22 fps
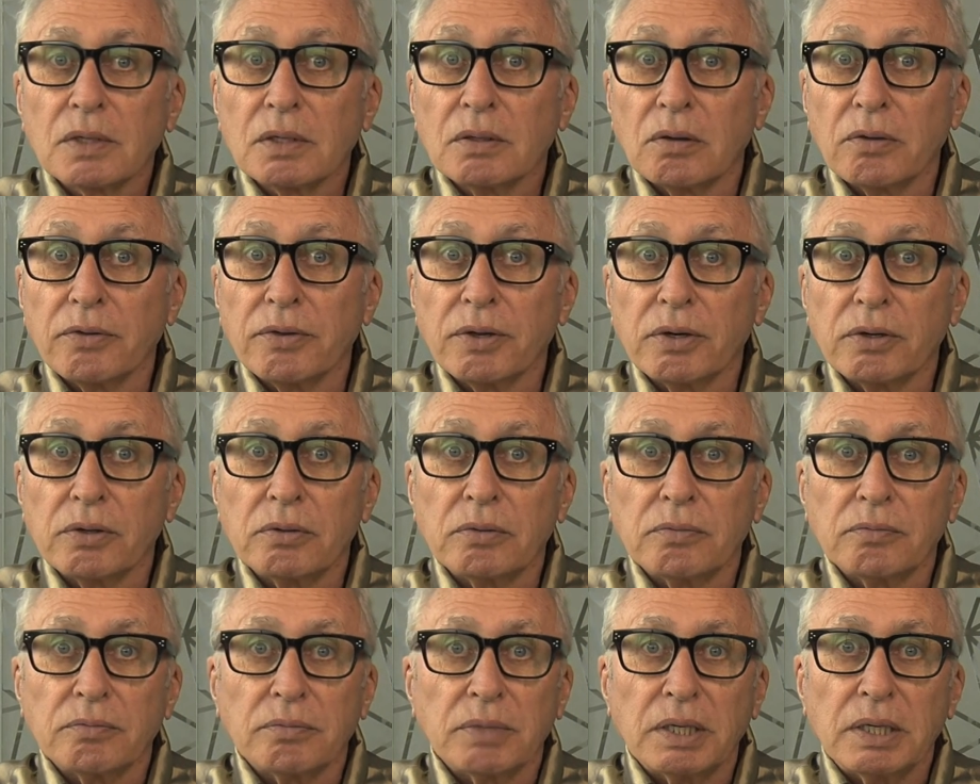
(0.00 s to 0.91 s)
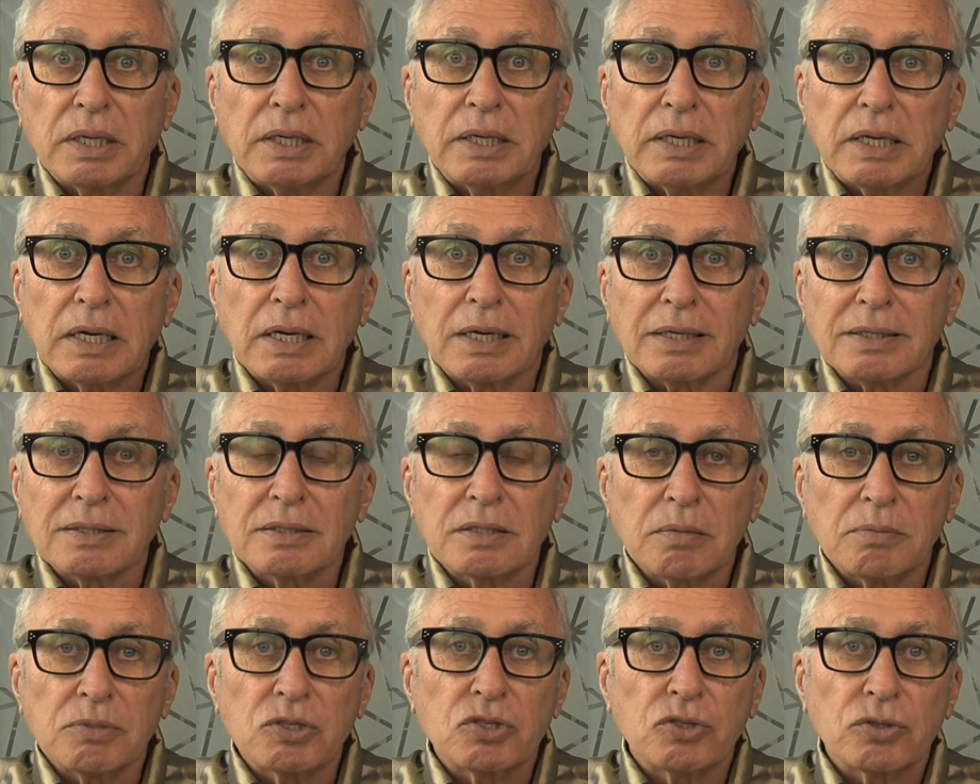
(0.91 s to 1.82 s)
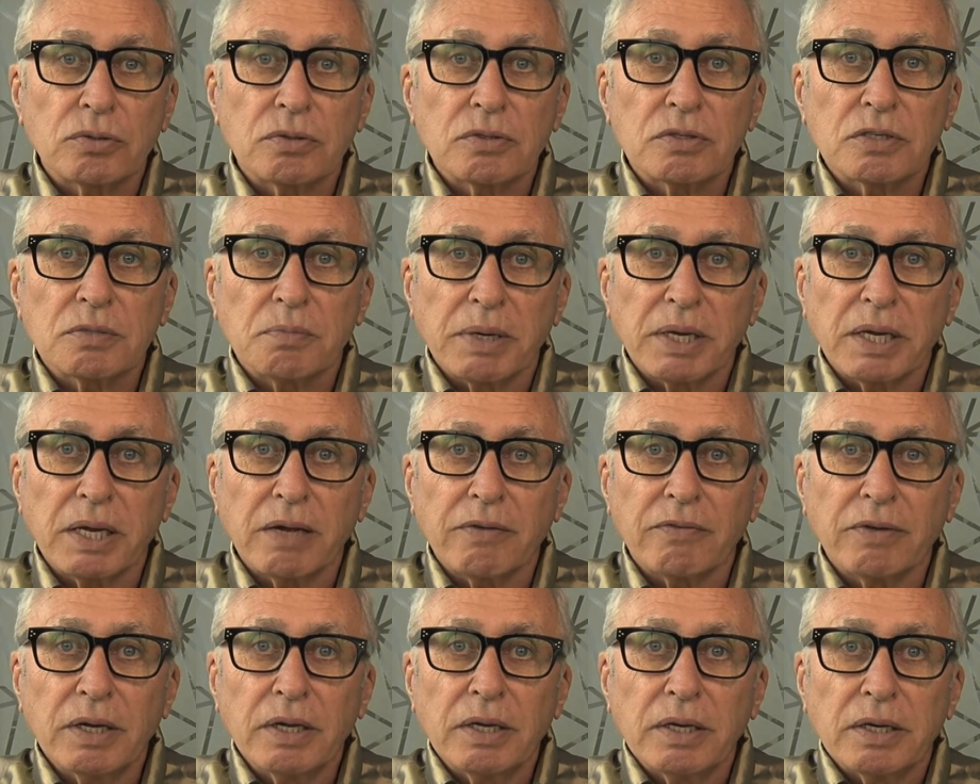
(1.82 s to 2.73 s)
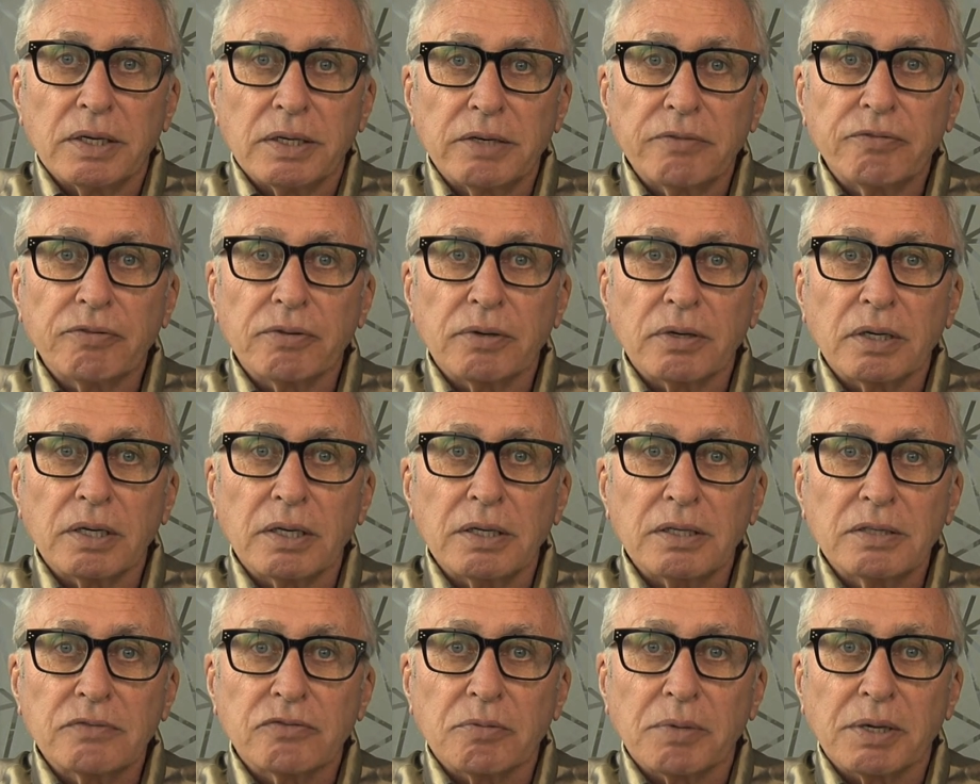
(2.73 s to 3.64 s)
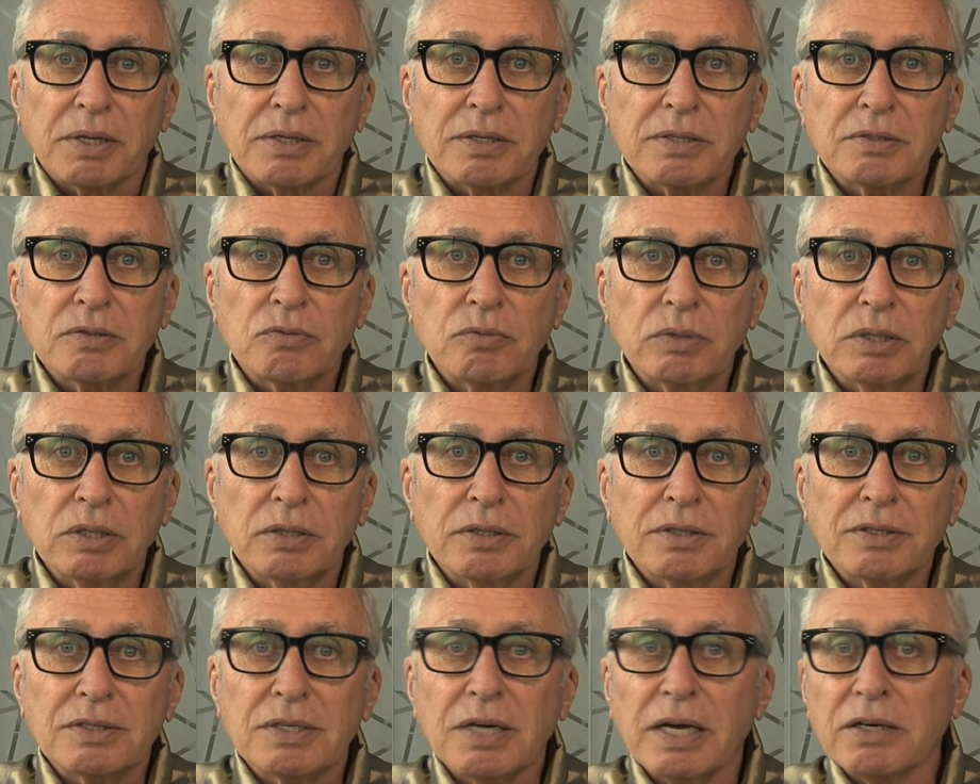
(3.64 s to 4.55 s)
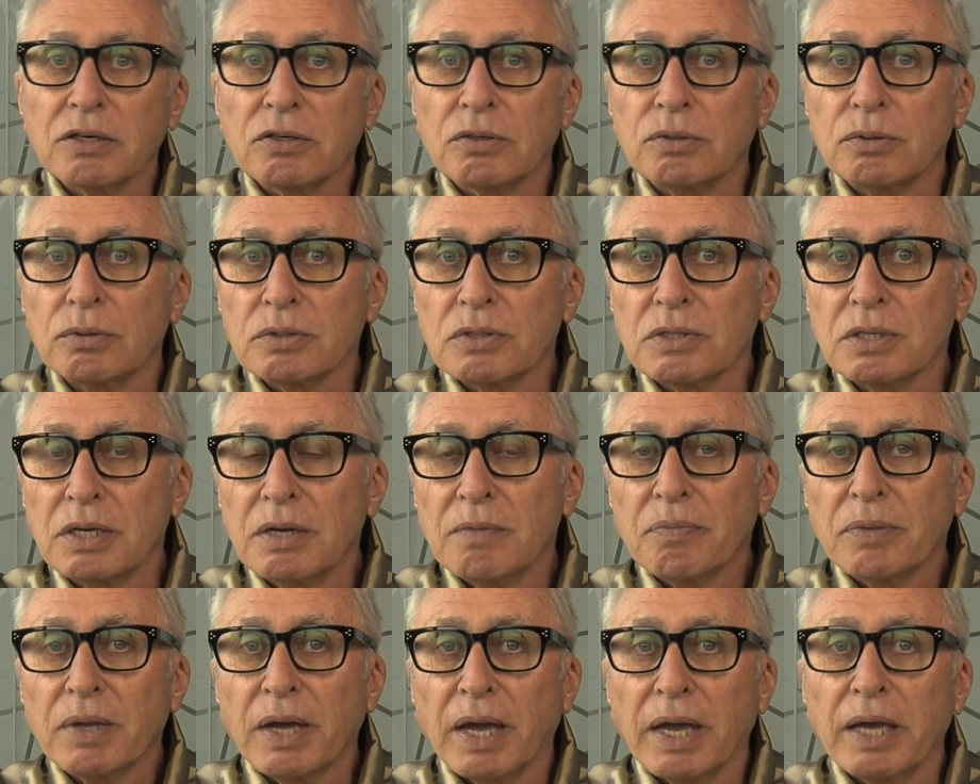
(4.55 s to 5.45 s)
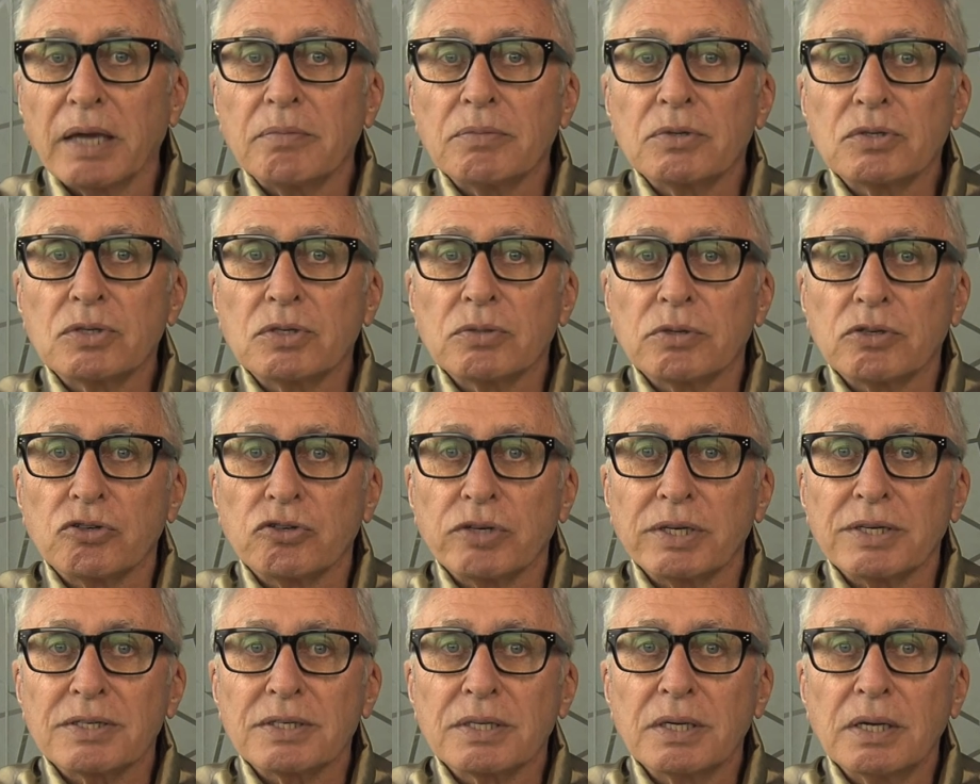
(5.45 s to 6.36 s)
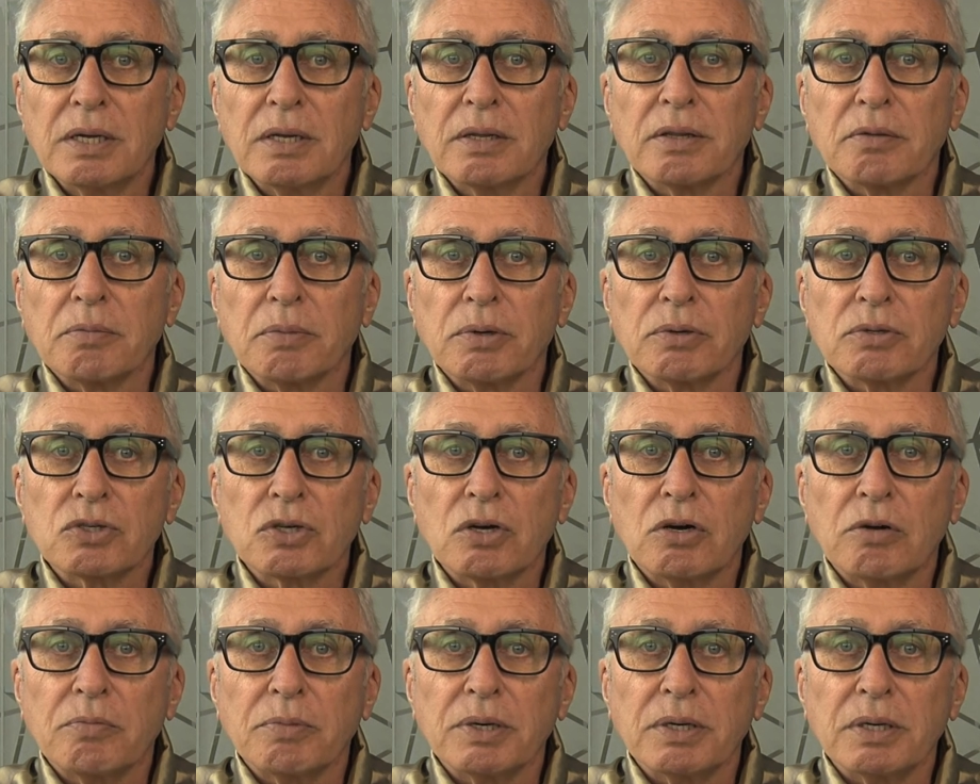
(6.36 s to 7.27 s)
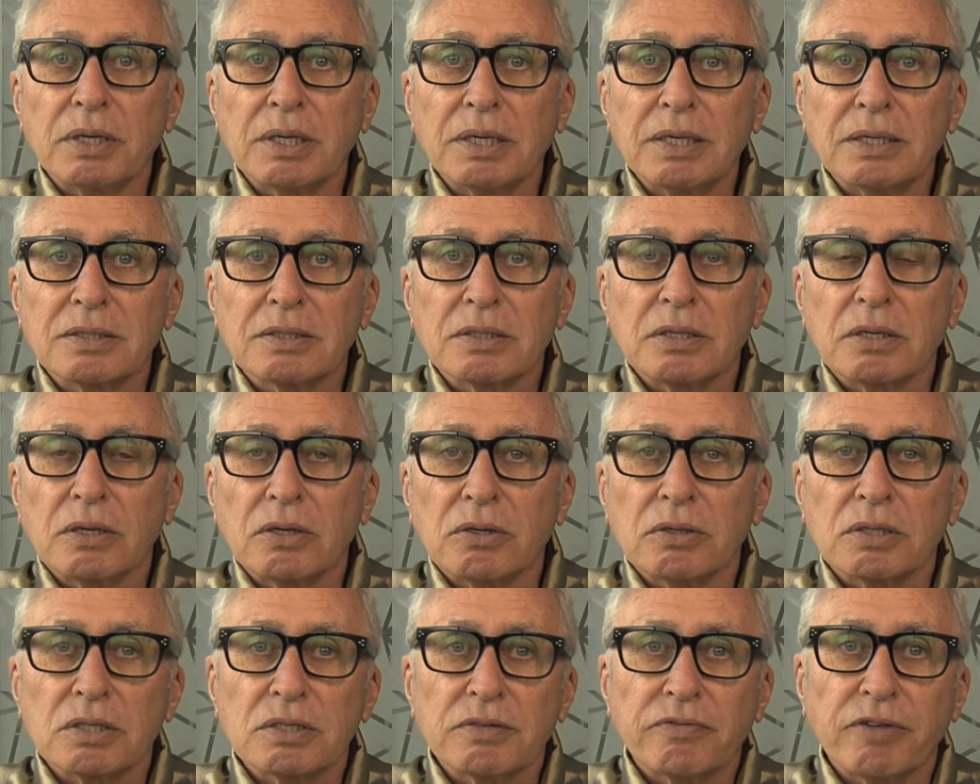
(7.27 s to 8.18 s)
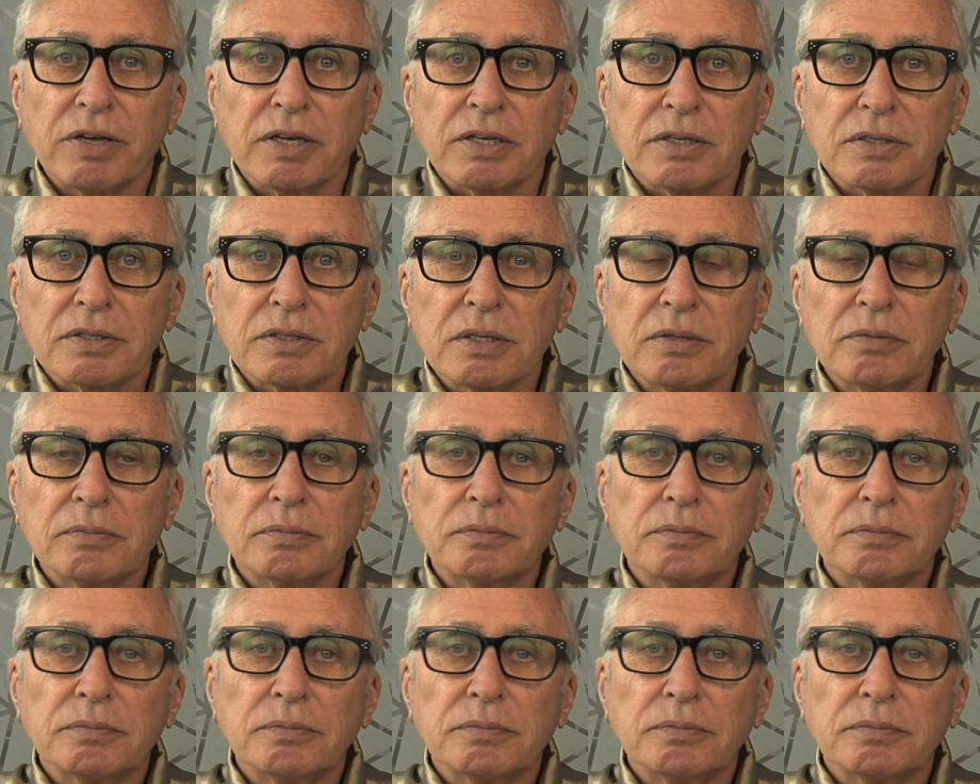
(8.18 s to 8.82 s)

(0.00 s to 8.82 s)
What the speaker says: Although in any class some students may have different needs from others, a well-designed course aims to address the most common needs the learners face.